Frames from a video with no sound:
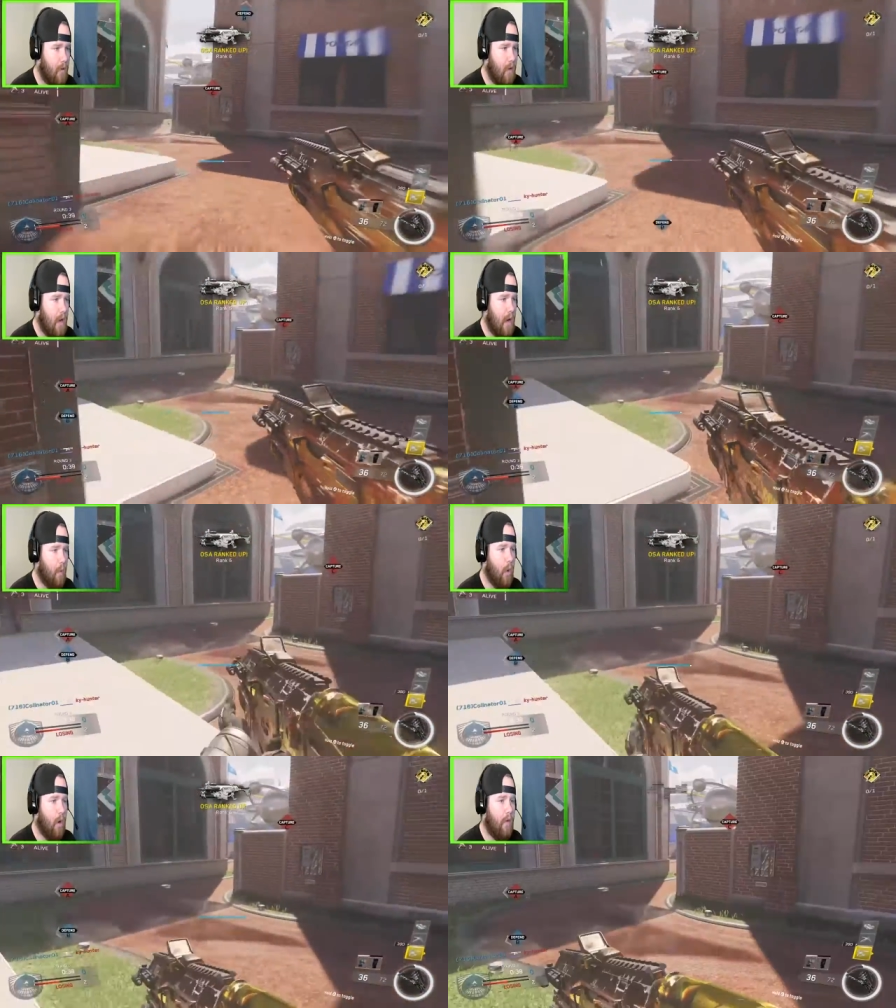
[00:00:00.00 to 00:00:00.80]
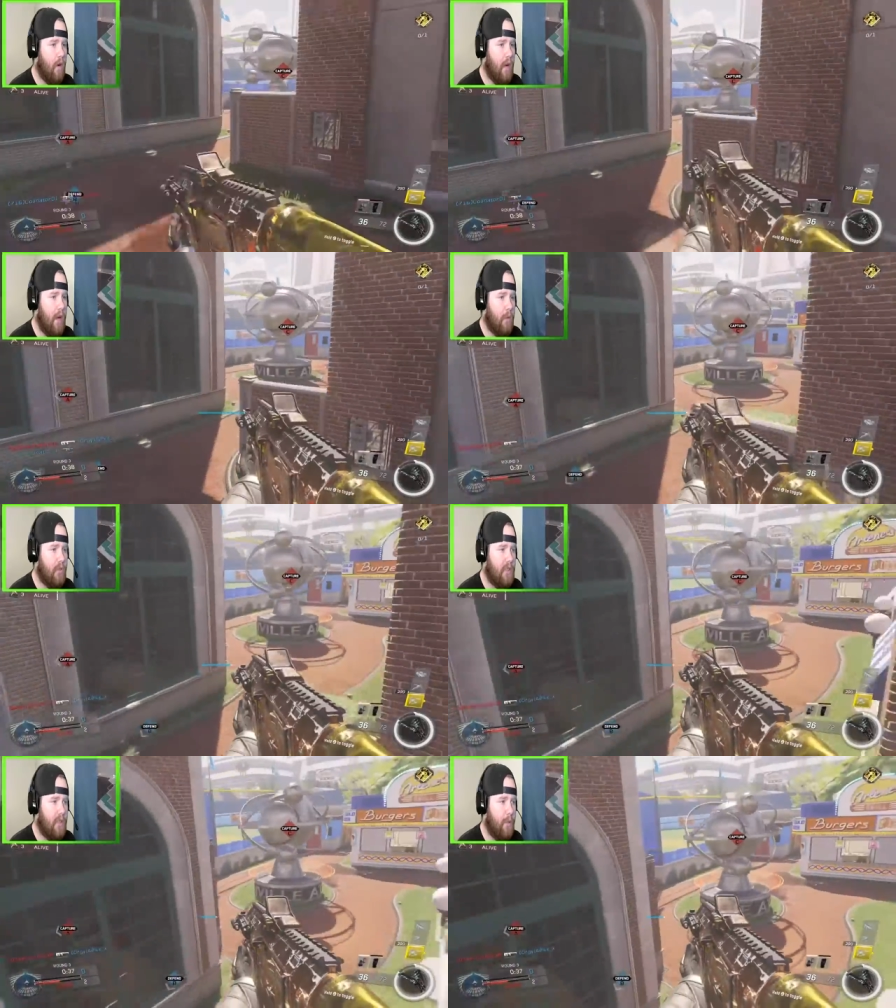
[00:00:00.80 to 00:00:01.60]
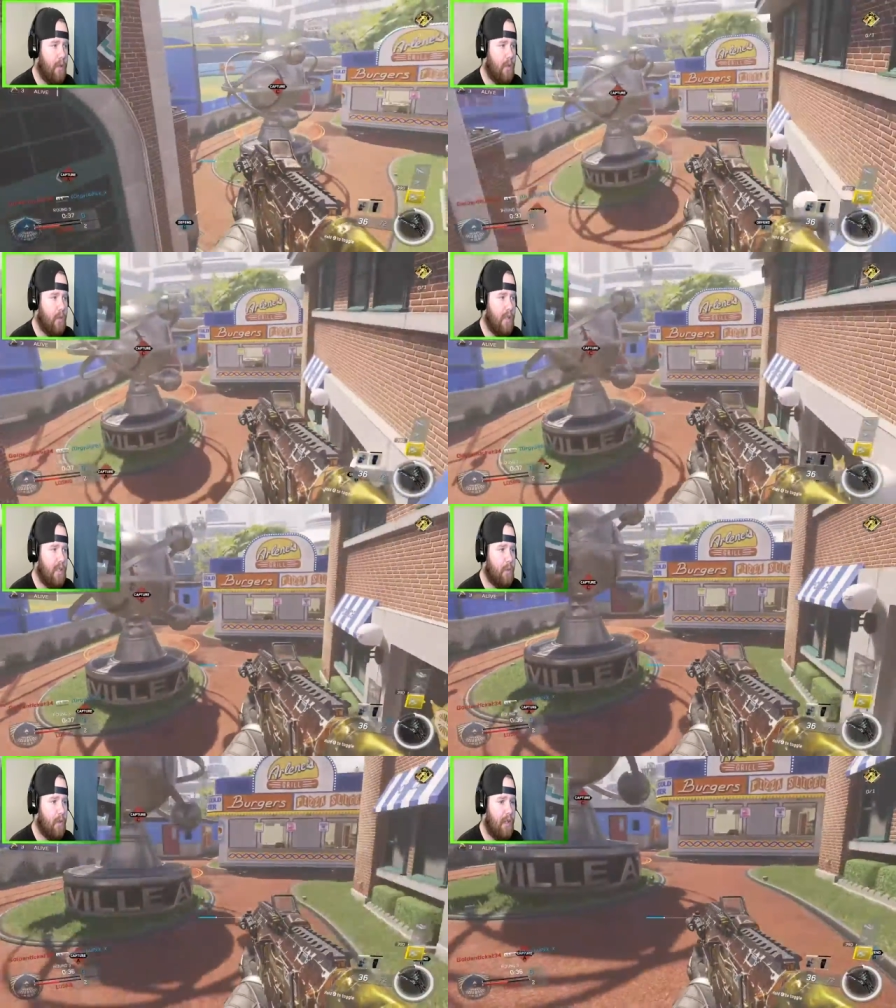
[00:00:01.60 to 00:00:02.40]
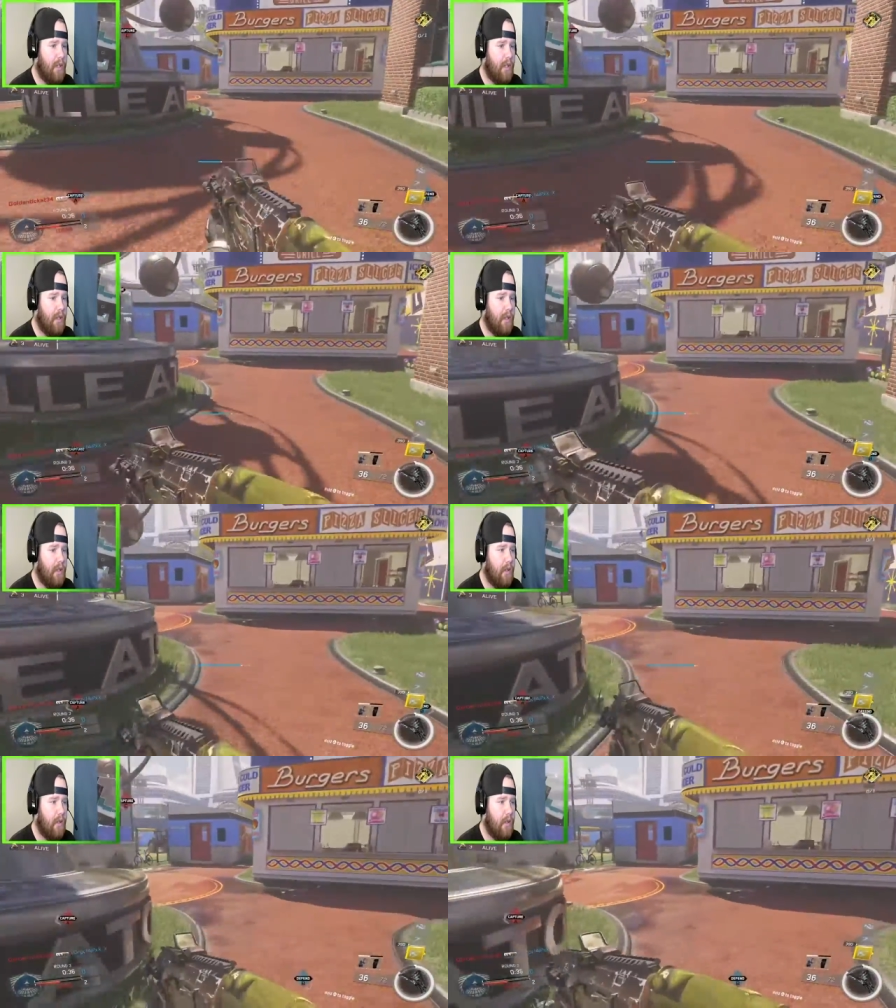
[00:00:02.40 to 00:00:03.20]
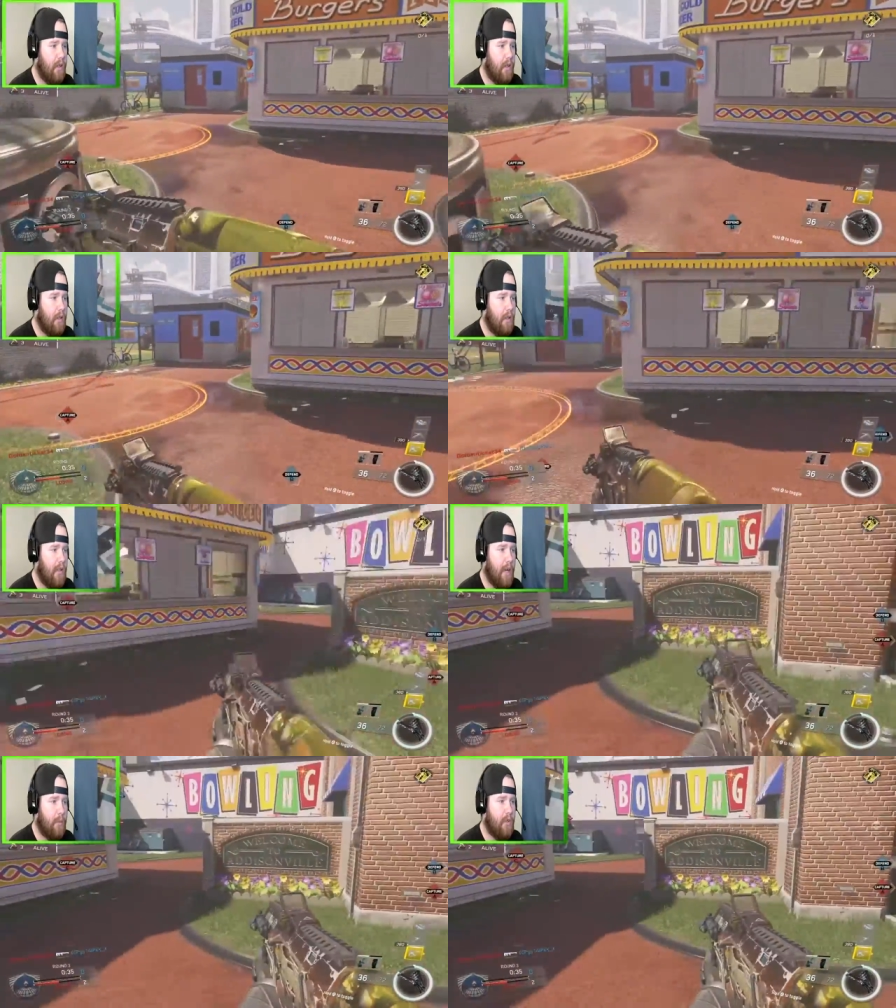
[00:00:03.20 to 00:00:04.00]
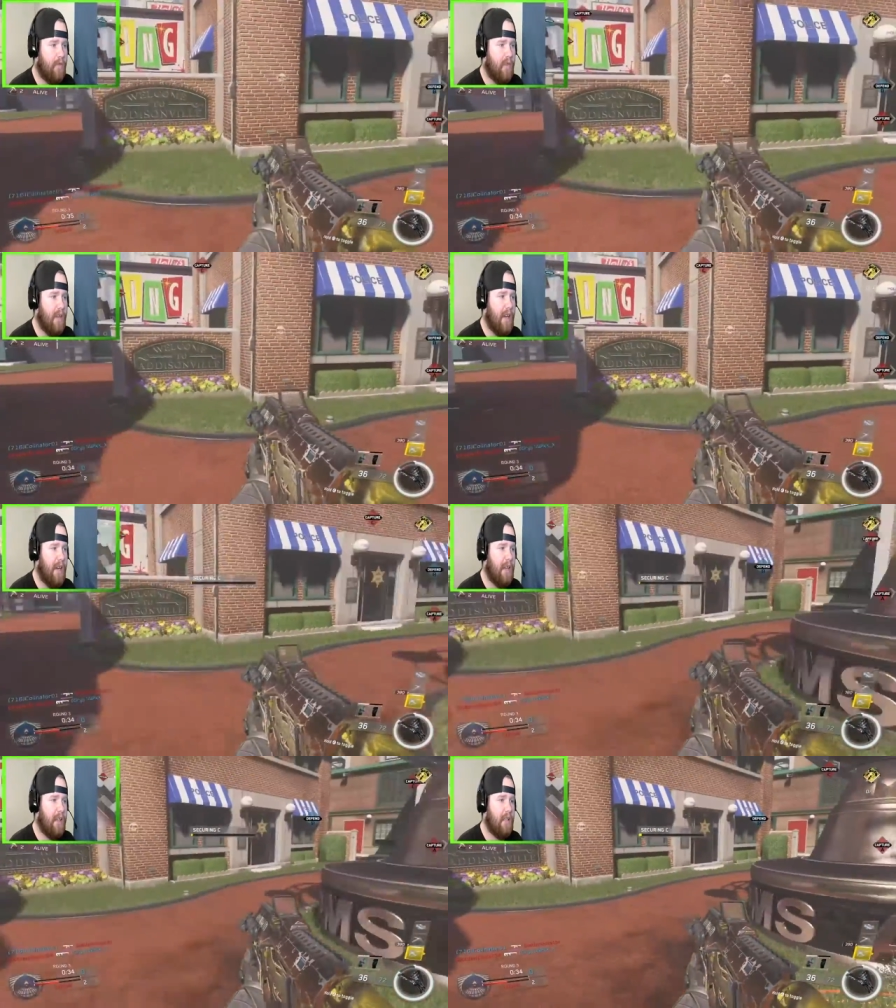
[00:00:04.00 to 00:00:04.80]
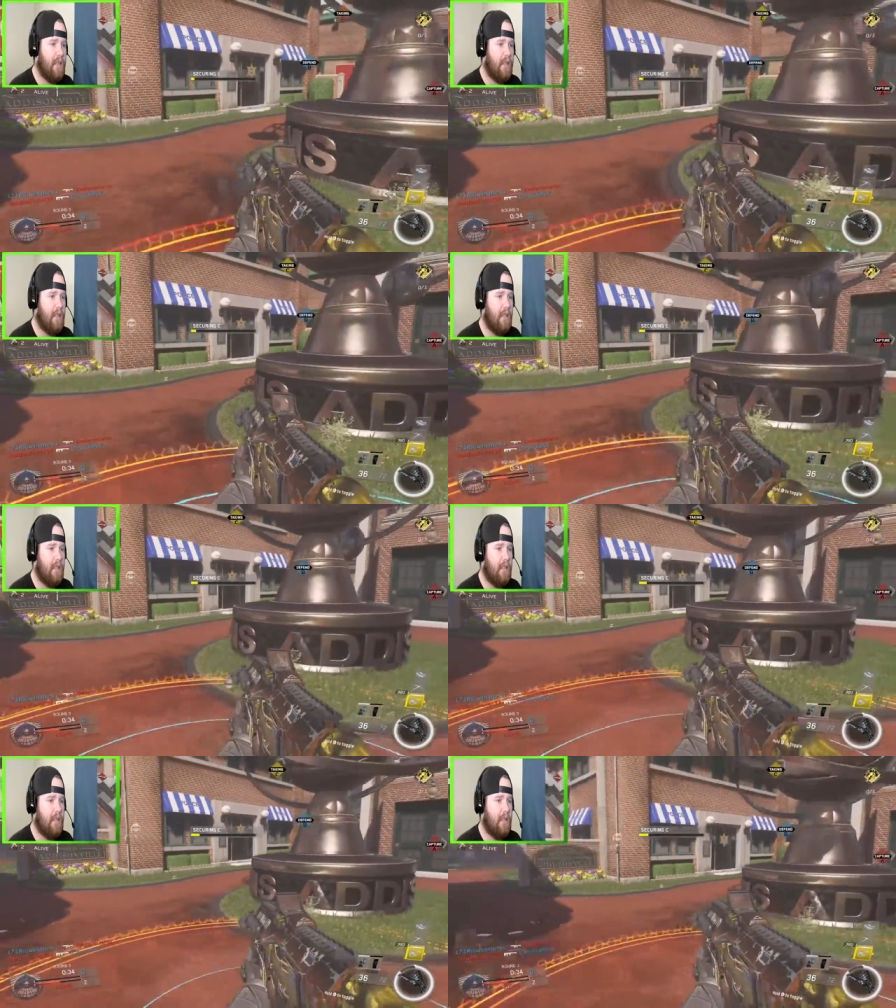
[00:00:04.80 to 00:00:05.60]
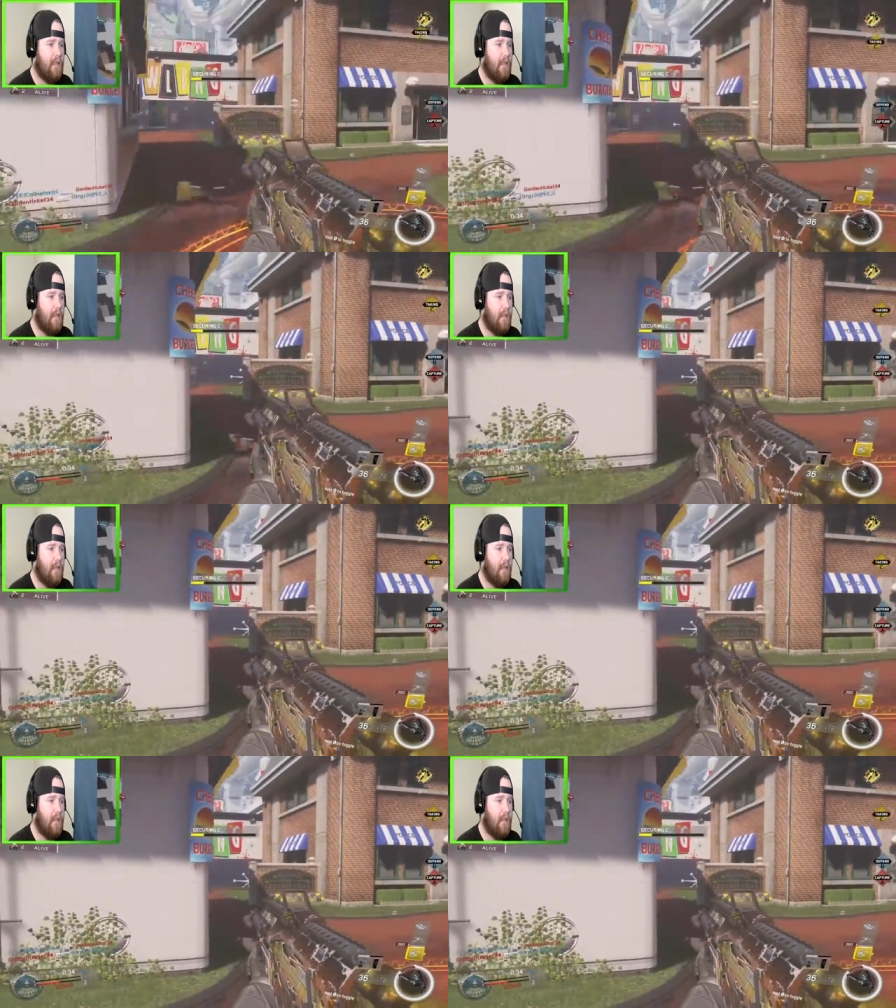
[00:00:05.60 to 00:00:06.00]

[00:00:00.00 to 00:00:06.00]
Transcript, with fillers: I'm going over here to capture C because we desperately need to capture a flag. Securing C.